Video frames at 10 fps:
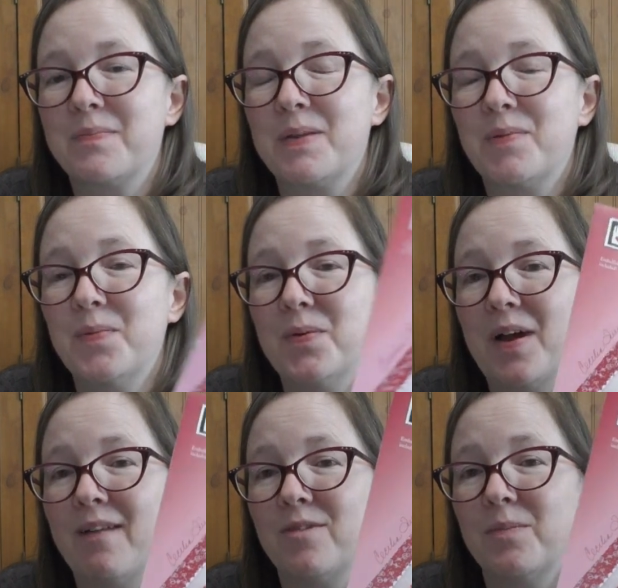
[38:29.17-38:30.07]
Maybe we'll
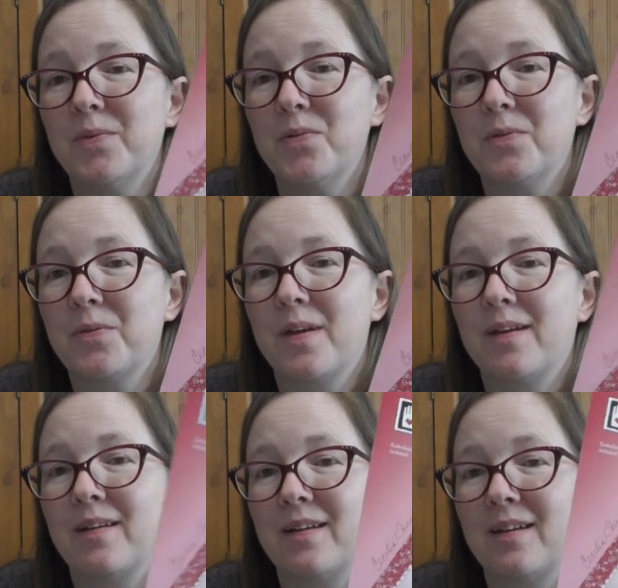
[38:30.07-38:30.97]
have them both
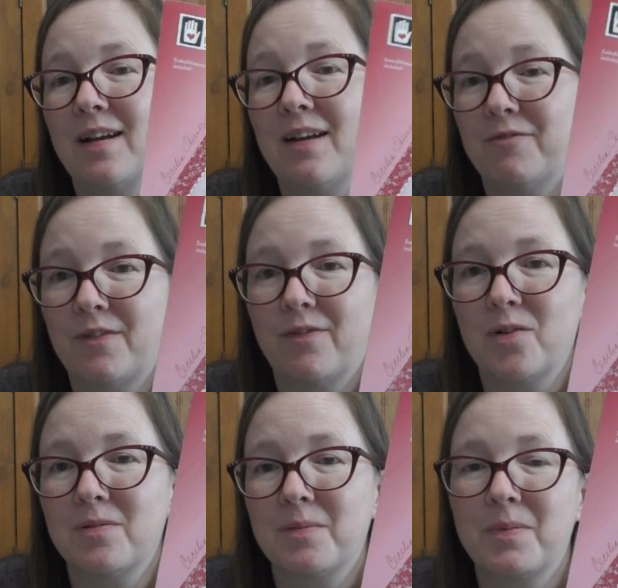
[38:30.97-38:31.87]

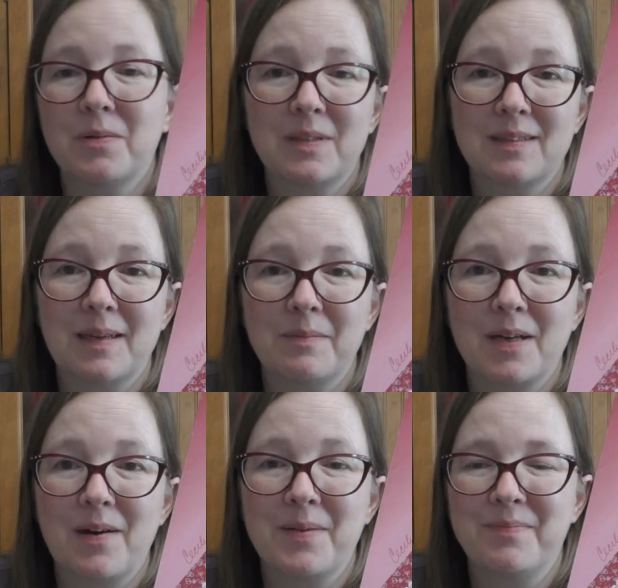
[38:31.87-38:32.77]
FFO'd about the same
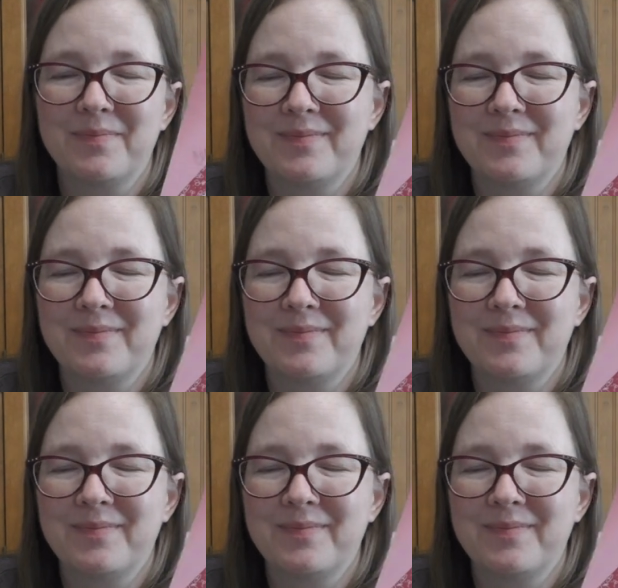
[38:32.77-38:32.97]
time.